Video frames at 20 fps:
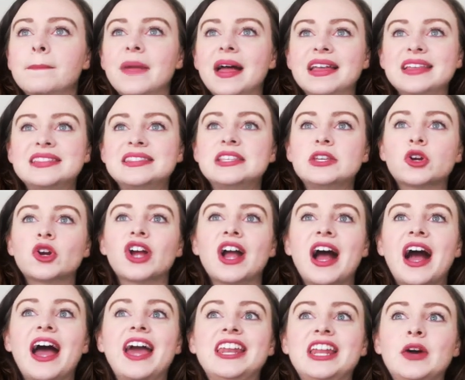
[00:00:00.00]
a secret
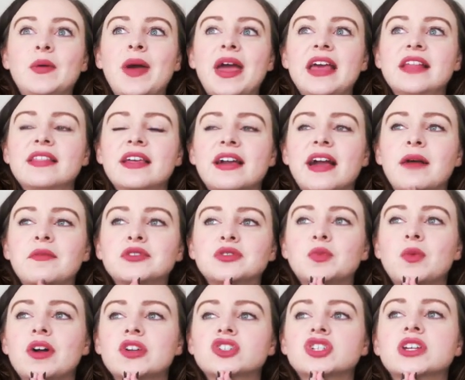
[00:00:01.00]
hideaway. Like I was
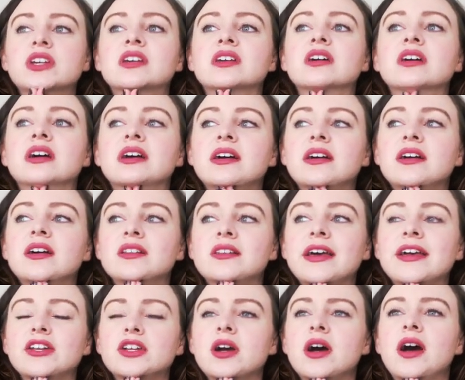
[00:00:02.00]
watching
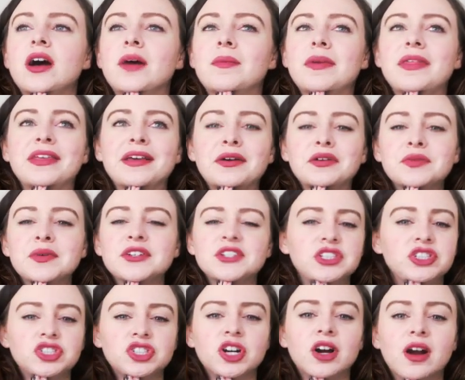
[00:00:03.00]
like I think I was
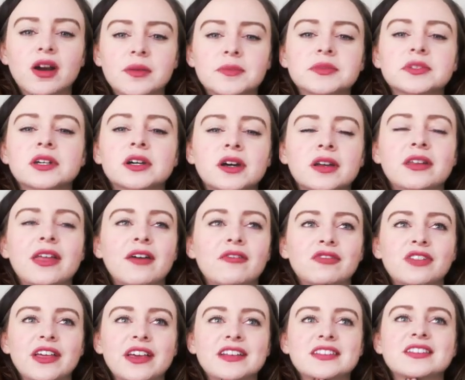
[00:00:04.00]
watching Charmed on
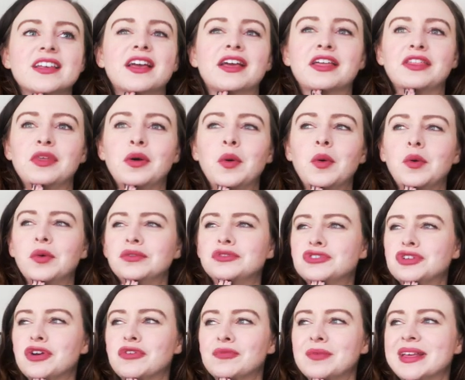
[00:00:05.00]
Netflix, like the
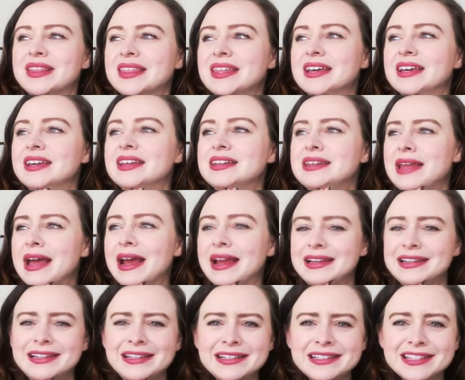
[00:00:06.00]
old show from like the
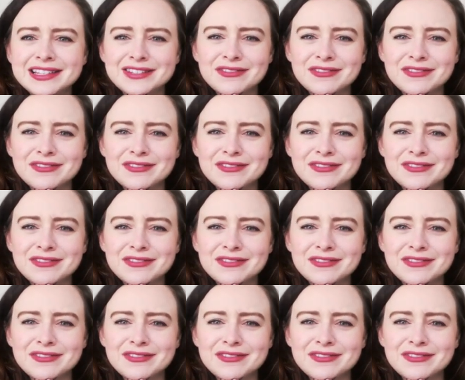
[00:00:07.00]
90s.